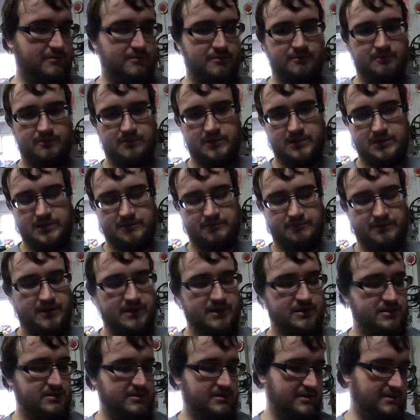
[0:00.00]

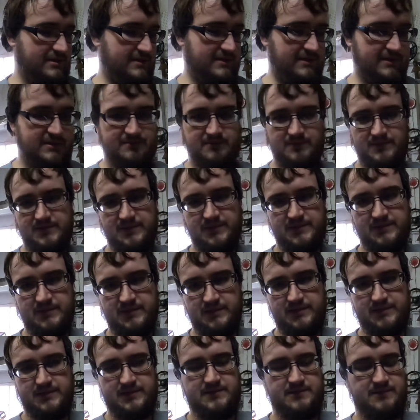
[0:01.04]
wrench, because that's what size the
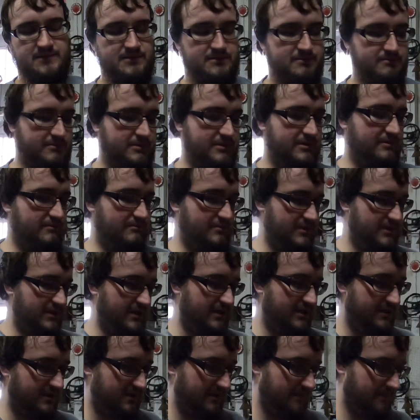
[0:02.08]
hex is, 1
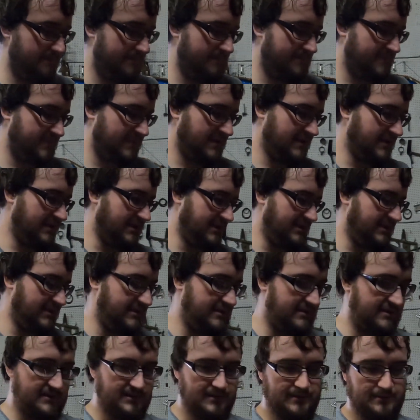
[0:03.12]
1/8. And